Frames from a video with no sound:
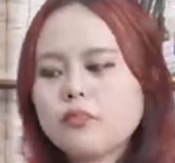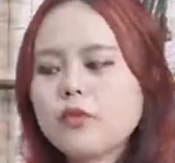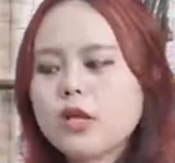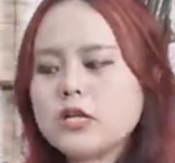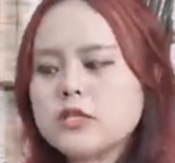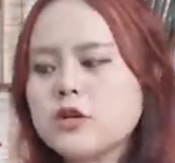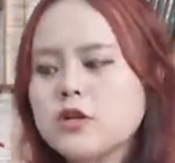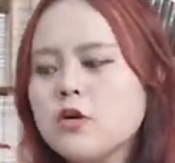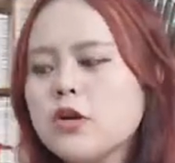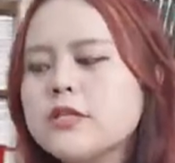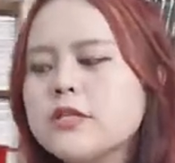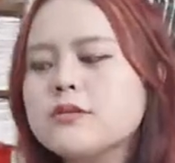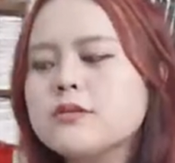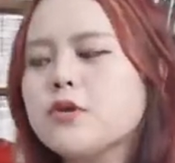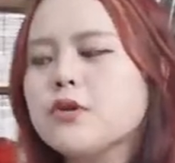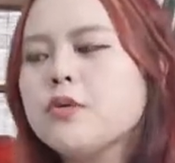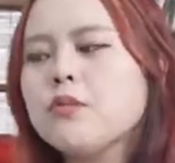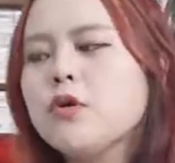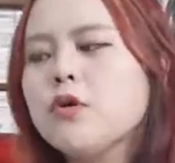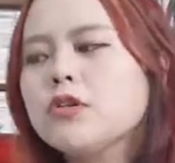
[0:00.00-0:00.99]
So it's
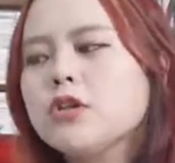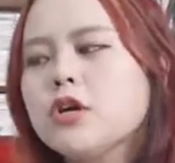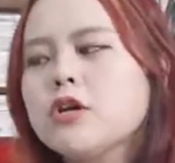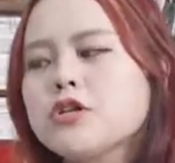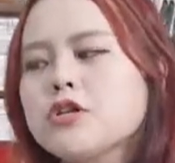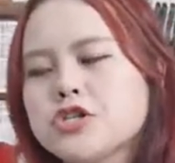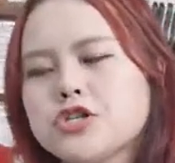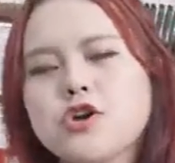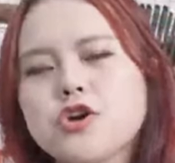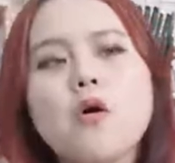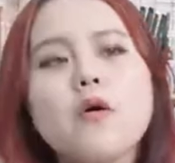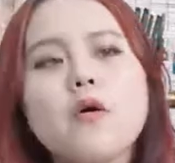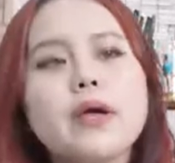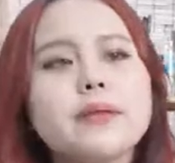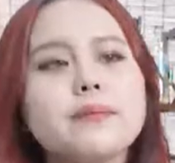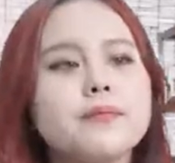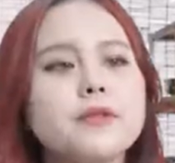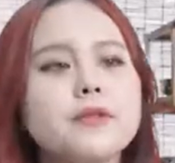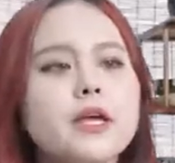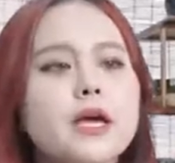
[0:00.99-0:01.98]
it will not
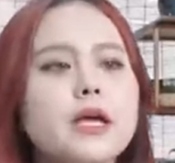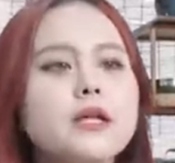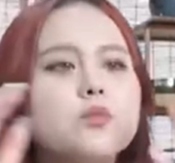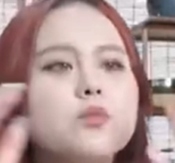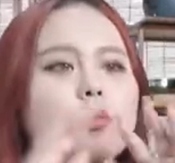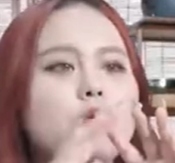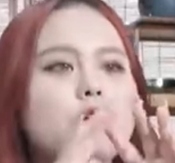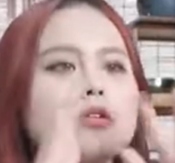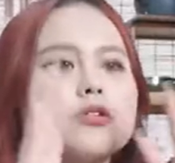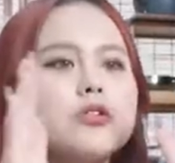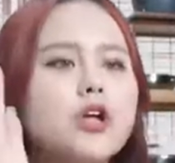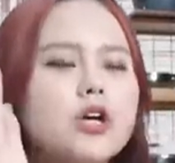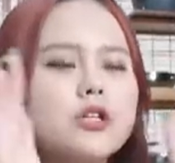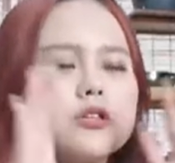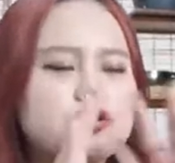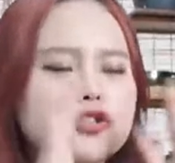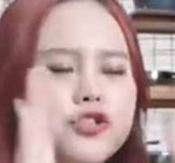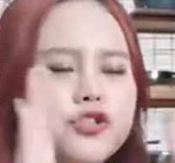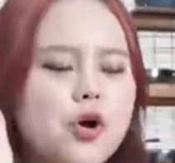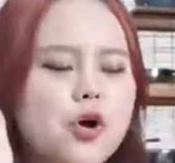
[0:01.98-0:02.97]
showing it will not
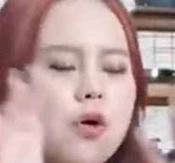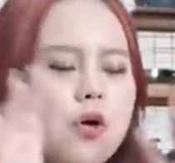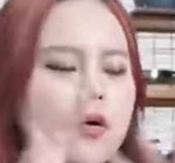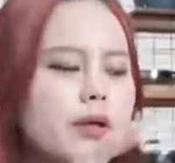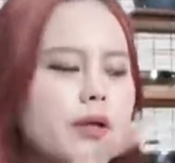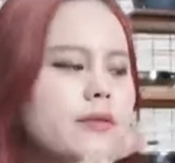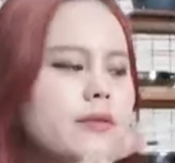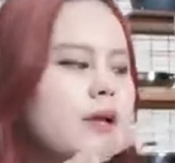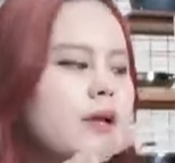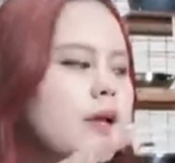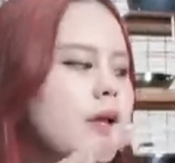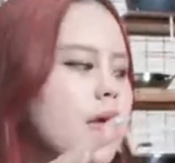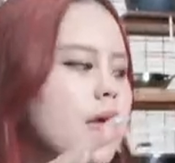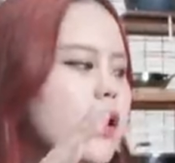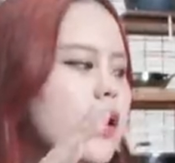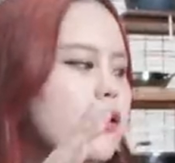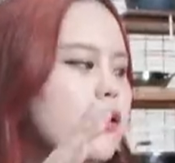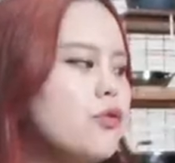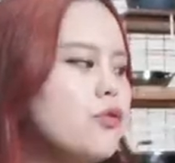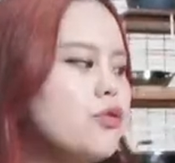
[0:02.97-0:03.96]
showing
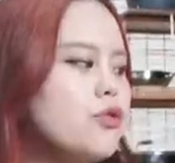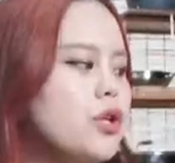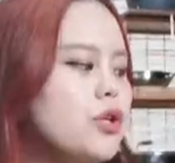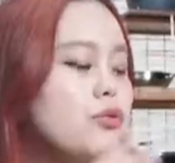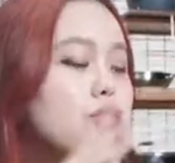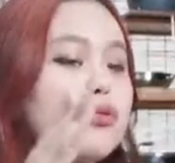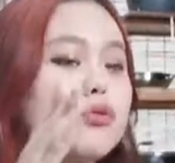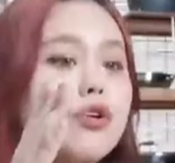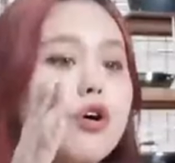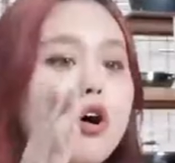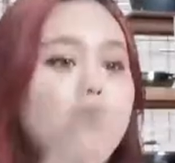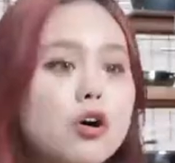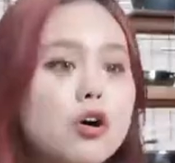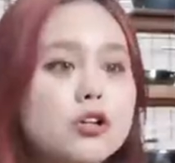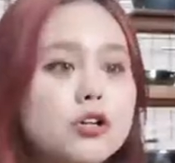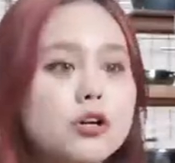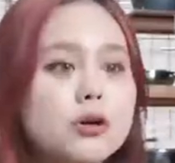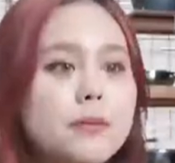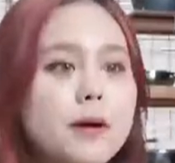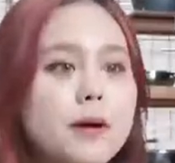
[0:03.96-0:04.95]
in you into your
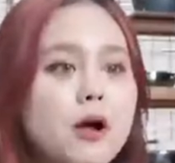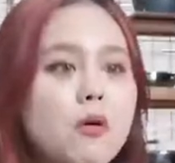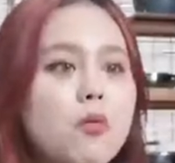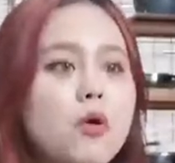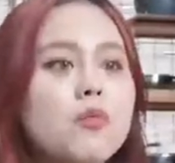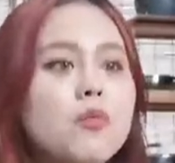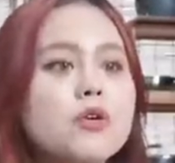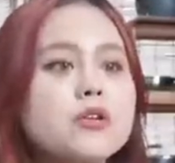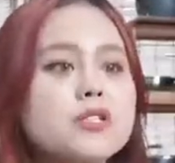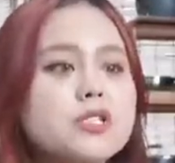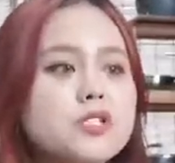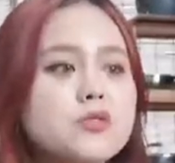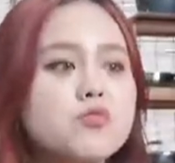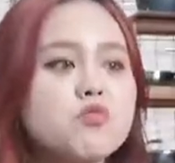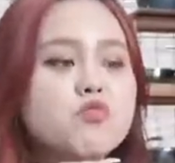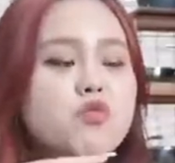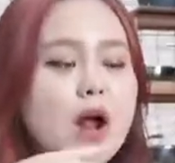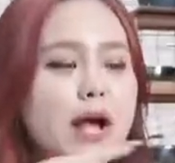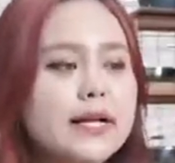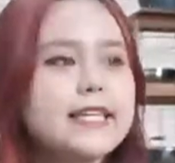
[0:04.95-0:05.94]
order, but we will
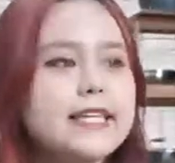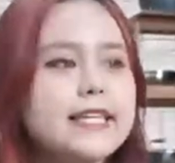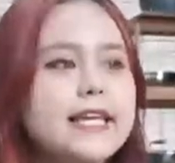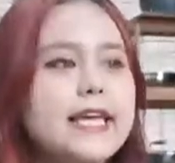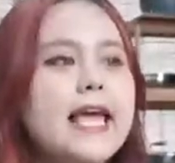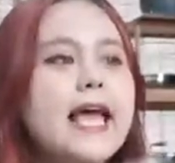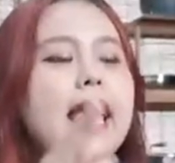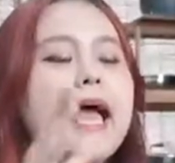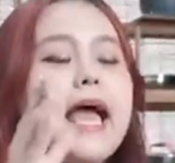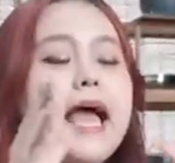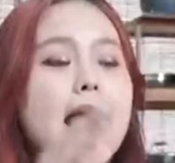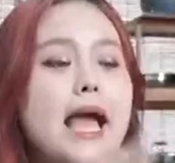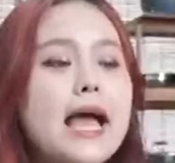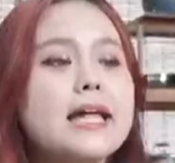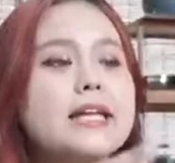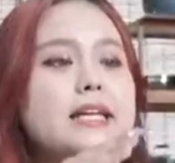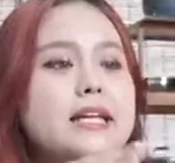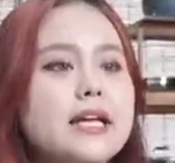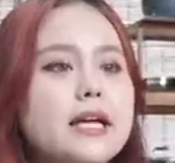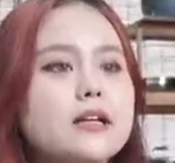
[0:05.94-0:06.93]
directly
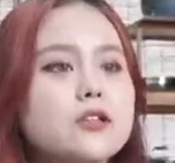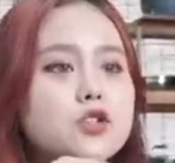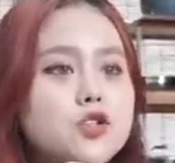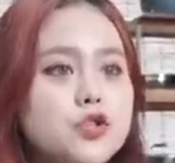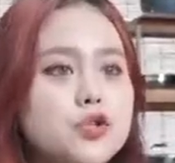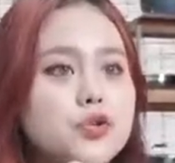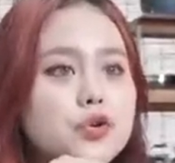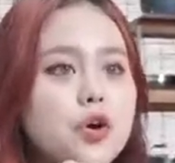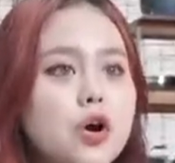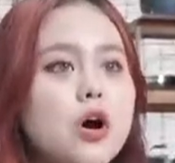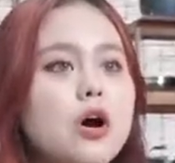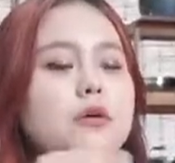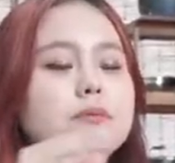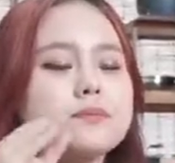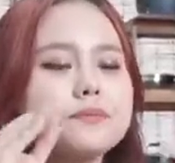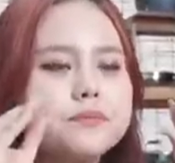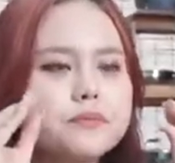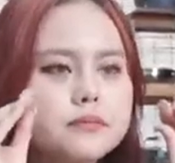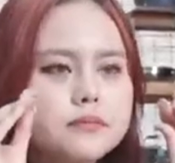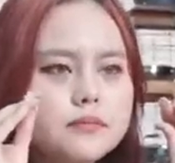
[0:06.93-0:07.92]
adding into your
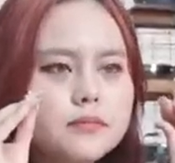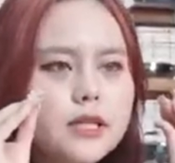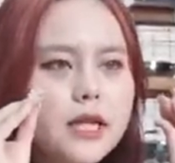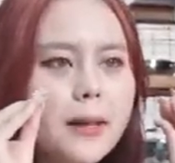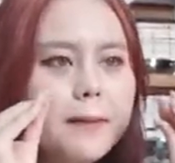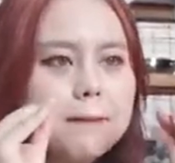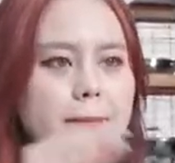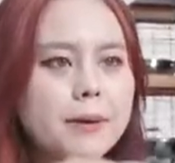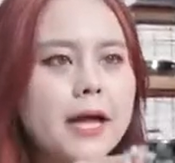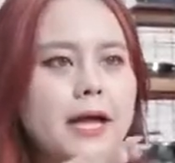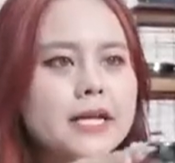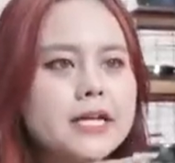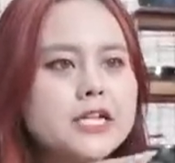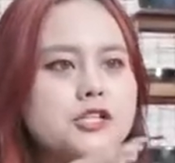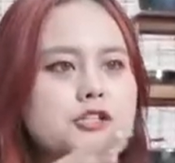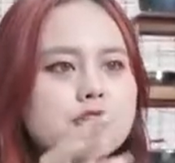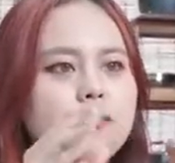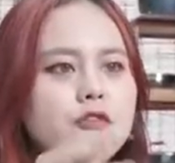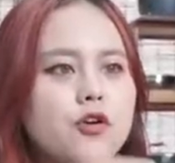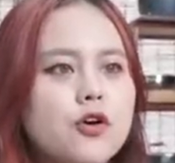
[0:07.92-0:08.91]
package
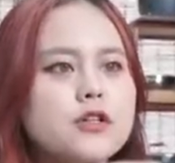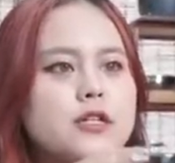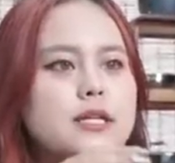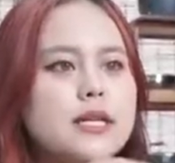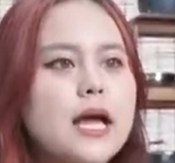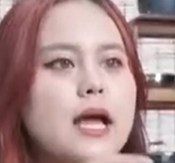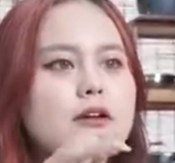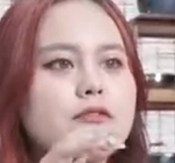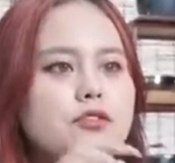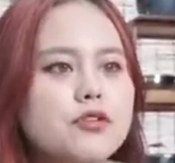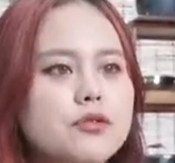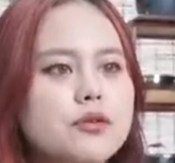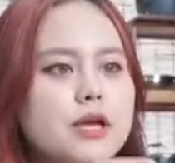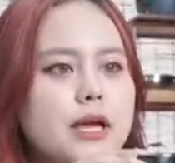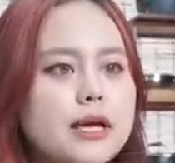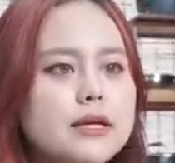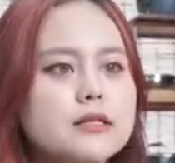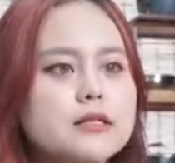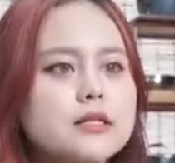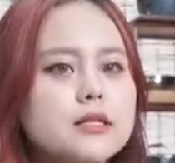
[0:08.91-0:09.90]
for the knife you
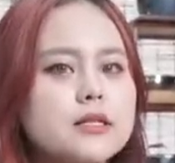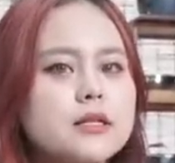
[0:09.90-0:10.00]
get.